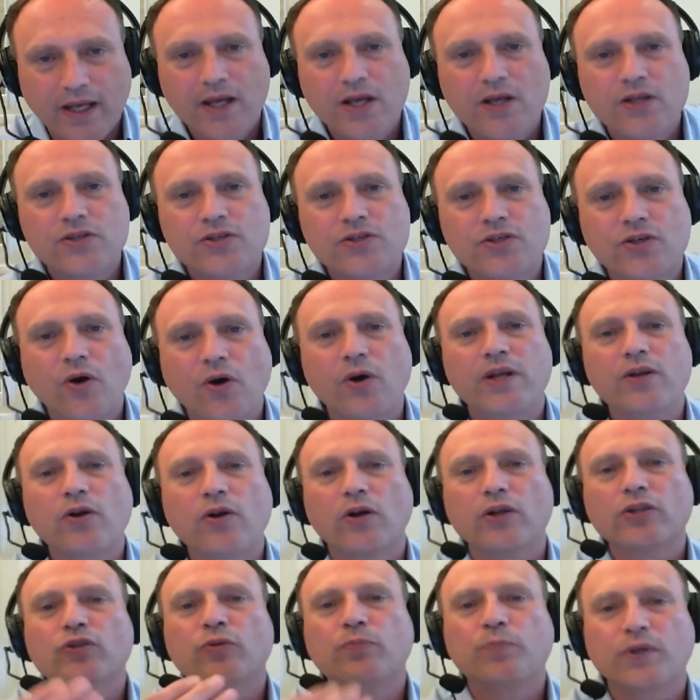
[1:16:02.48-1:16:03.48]
so in
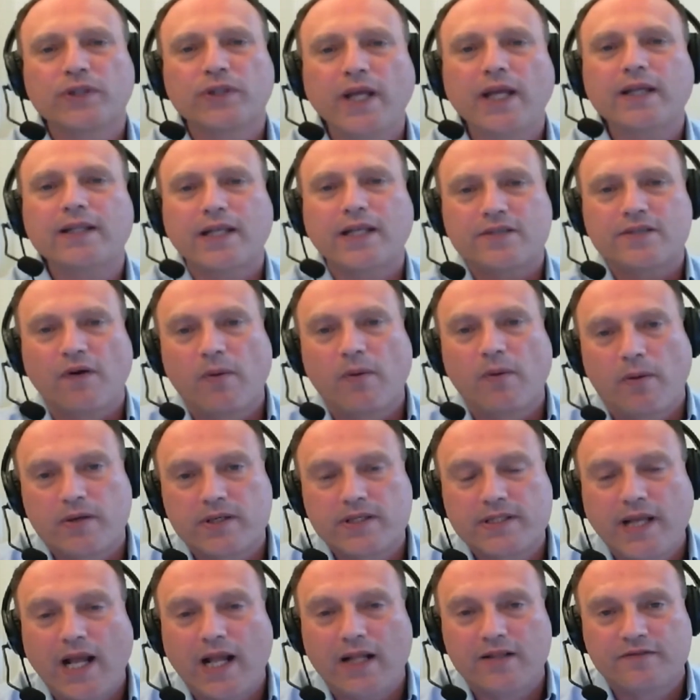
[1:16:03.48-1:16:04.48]
order to protect us from
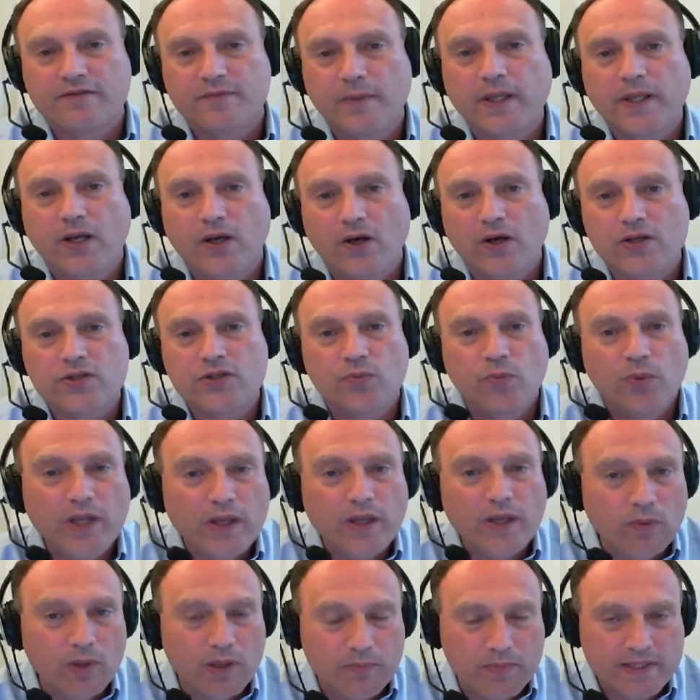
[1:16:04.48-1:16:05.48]
ourselves, because we
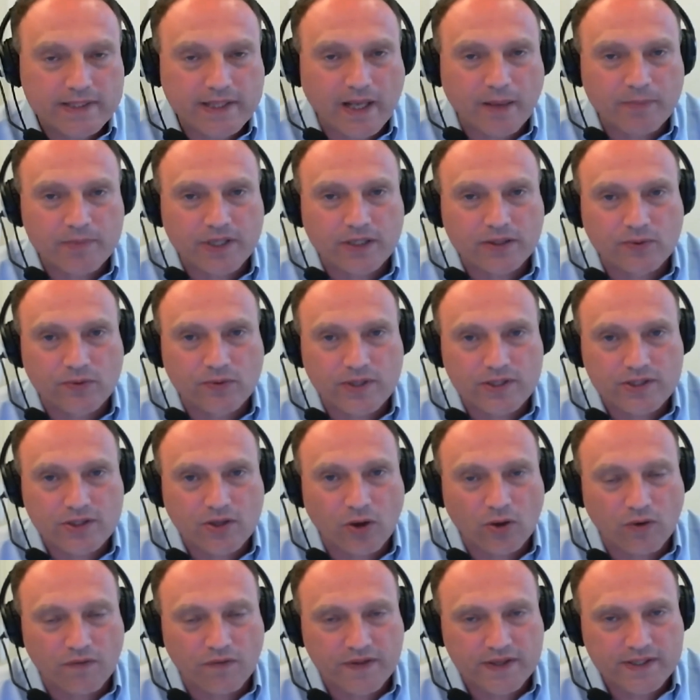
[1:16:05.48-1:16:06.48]
will be subject to
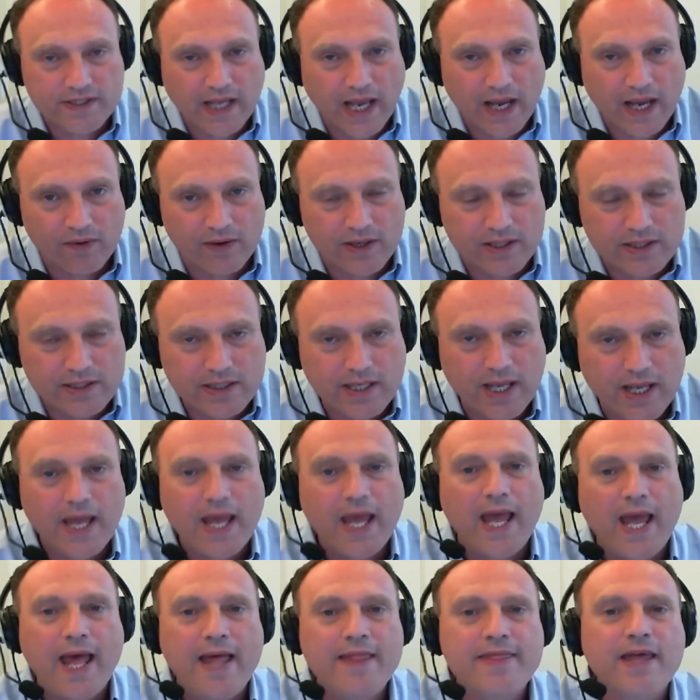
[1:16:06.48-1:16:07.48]
the song of the sirens,
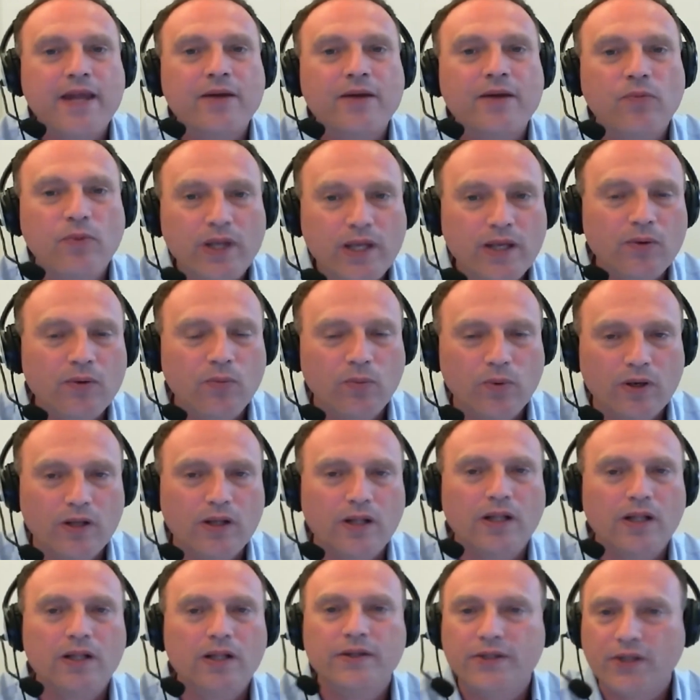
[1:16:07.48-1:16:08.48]
and then we
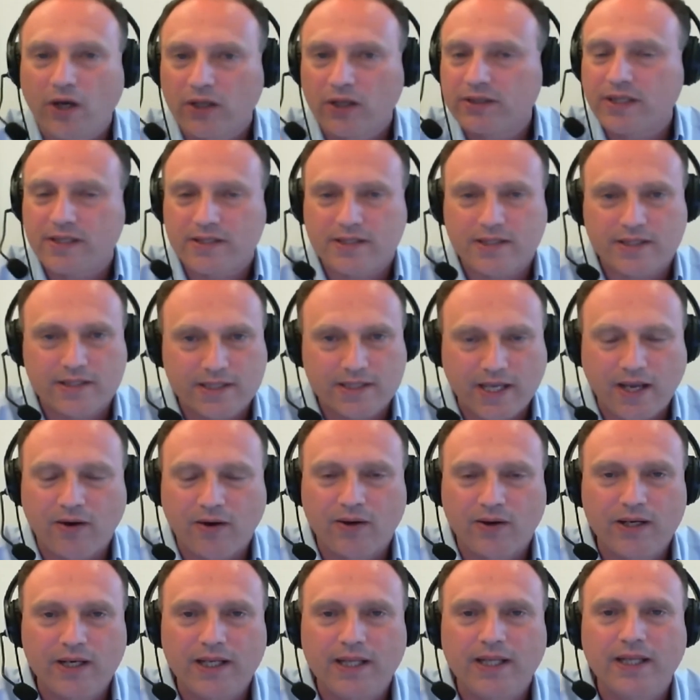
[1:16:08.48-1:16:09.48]
will not
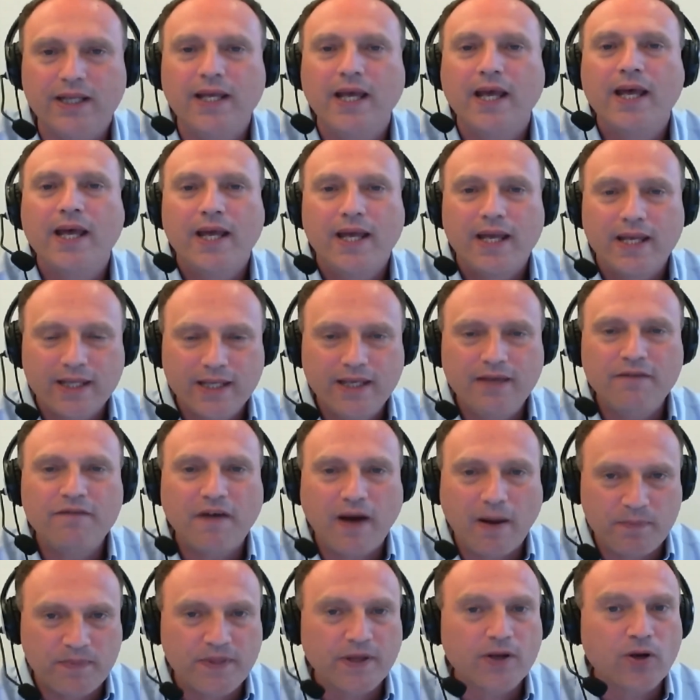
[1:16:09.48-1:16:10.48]
necessarily give
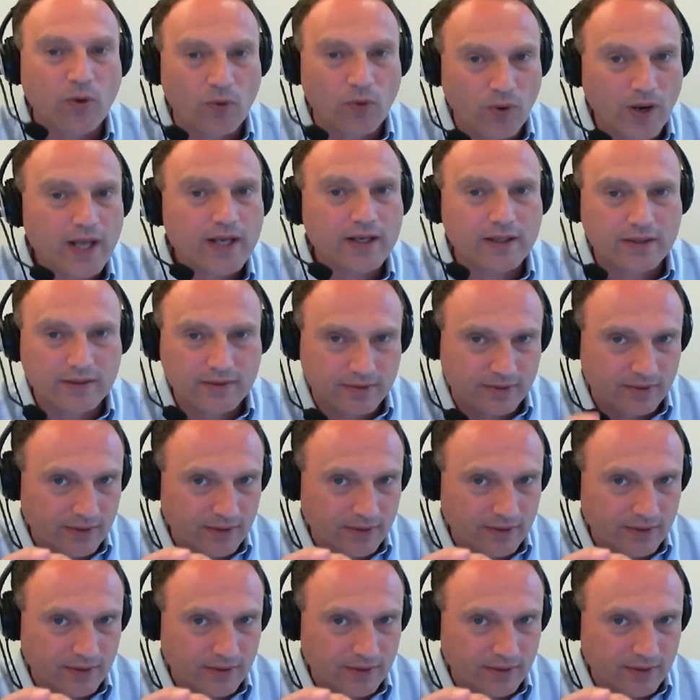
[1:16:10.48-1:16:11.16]
up the correct